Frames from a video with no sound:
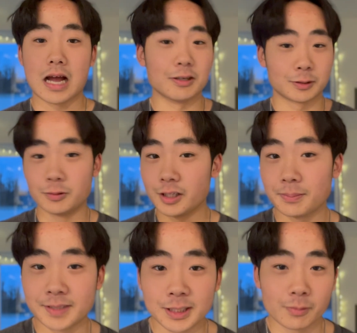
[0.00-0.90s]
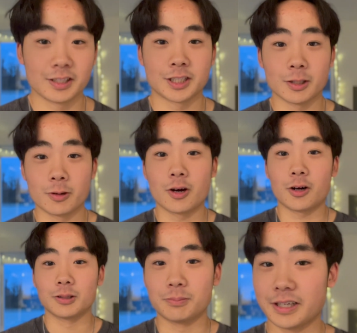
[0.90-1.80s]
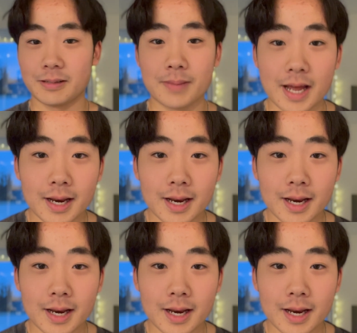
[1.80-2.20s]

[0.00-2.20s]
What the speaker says: I was really obsessed with a show called Breaking Bad.